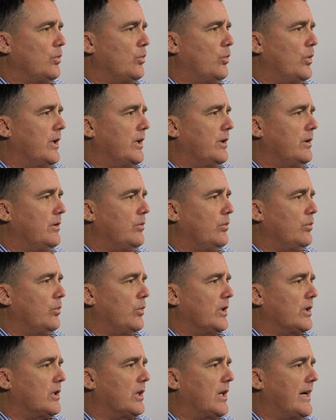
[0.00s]
when
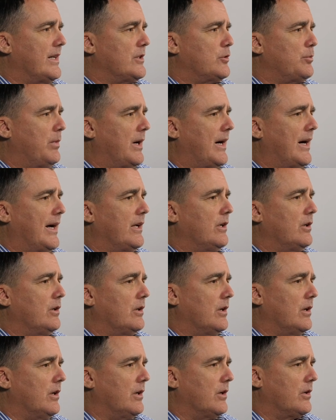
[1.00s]
clients buy
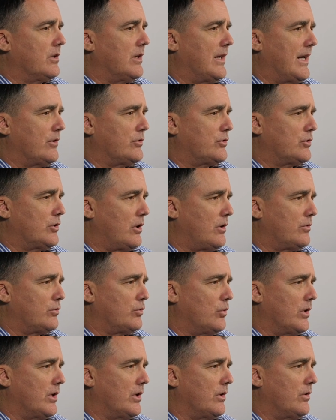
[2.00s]
cloud
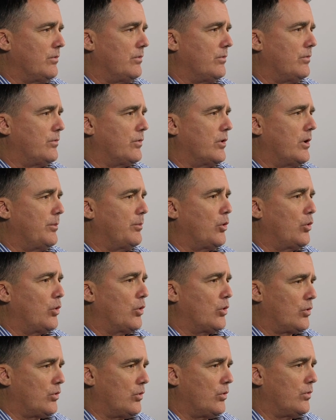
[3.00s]
software from
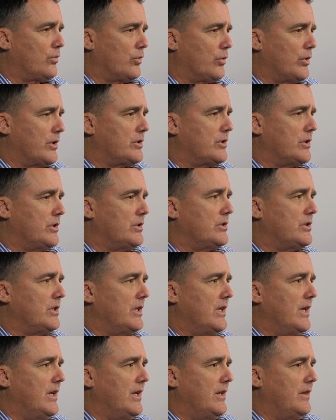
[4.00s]
Oracle, for instance,
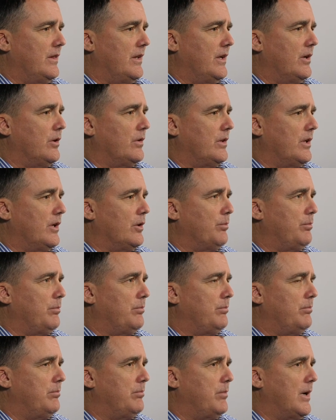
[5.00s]
they're
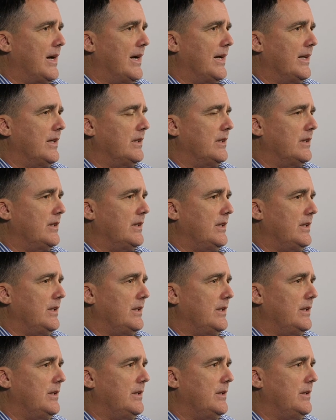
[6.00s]
buying
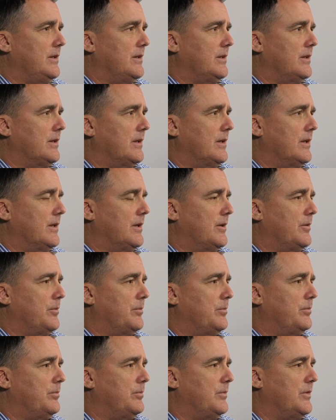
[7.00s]
the
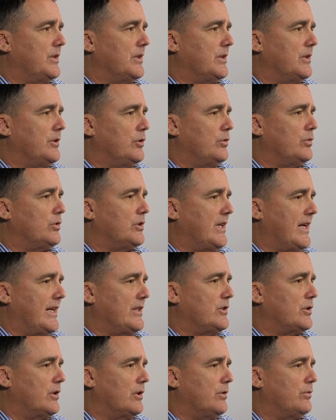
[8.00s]
use
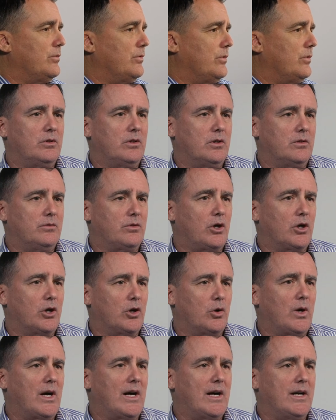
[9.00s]
case of
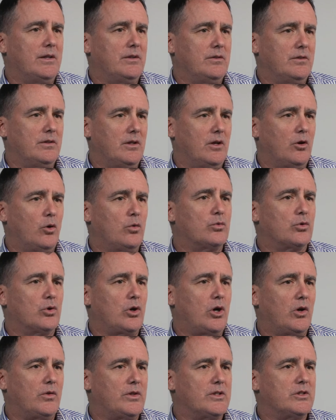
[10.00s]
ROI.
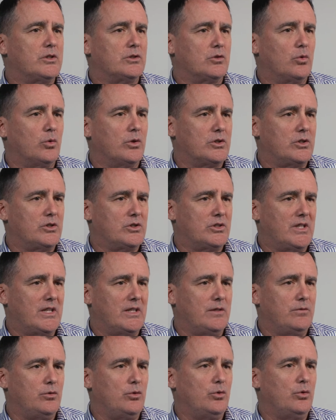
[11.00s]
Overall, this is going to
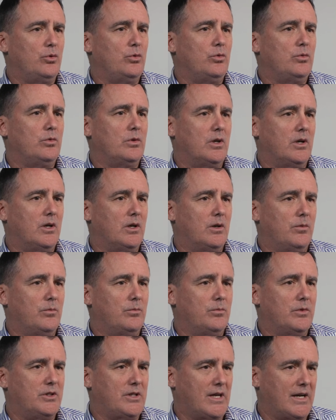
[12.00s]
save you
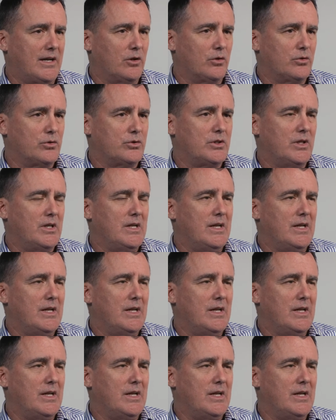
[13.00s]
dollars.